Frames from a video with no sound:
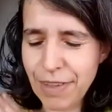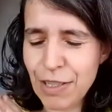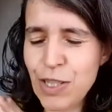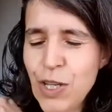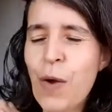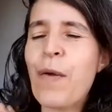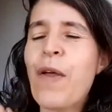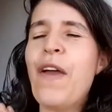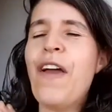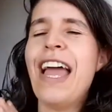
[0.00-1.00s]
So
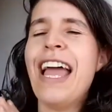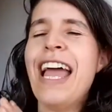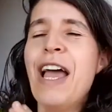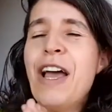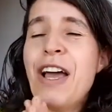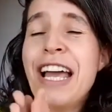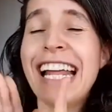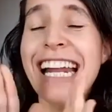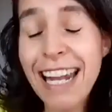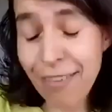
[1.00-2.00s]

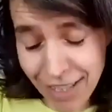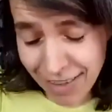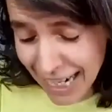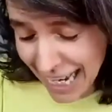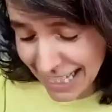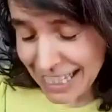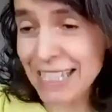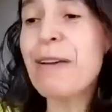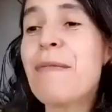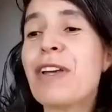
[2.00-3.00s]
nevertheless,